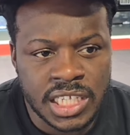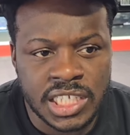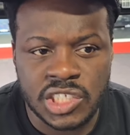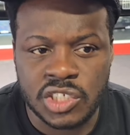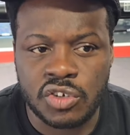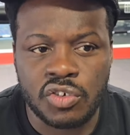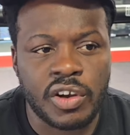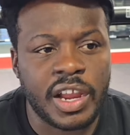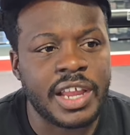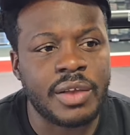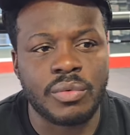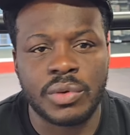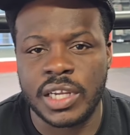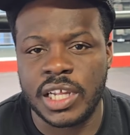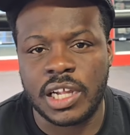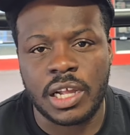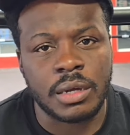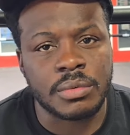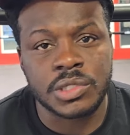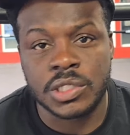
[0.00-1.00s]
he's great
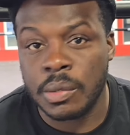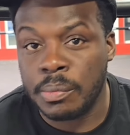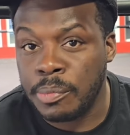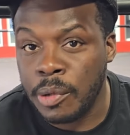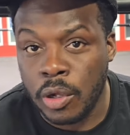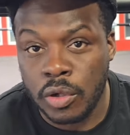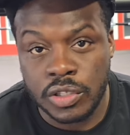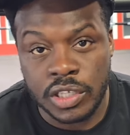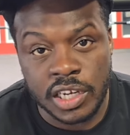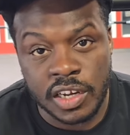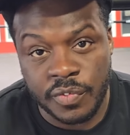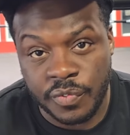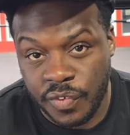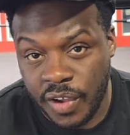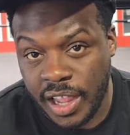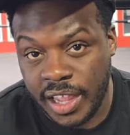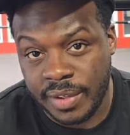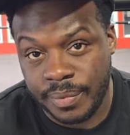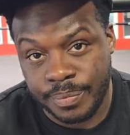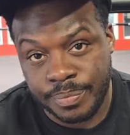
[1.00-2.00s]
when it comes to building a
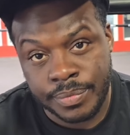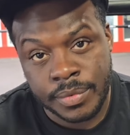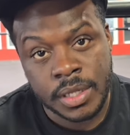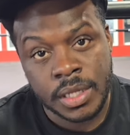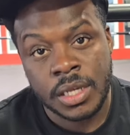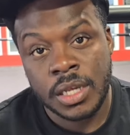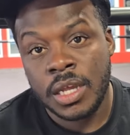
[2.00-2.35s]
fight,